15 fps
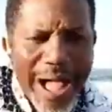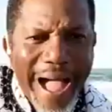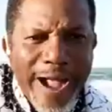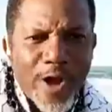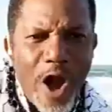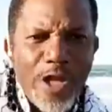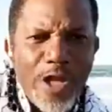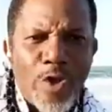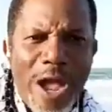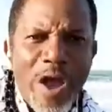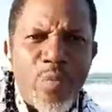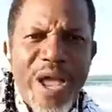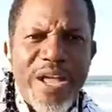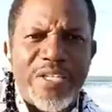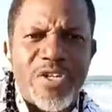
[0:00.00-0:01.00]
According to
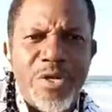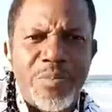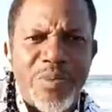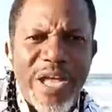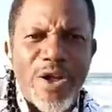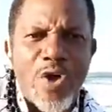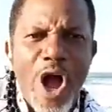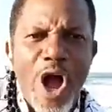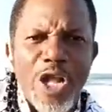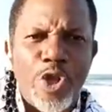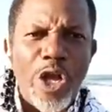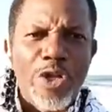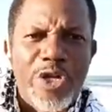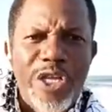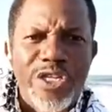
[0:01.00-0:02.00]
how we were scripted, God
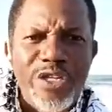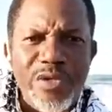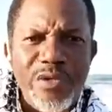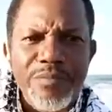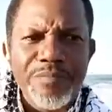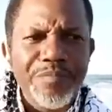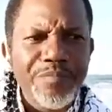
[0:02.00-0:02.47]
told Gideon,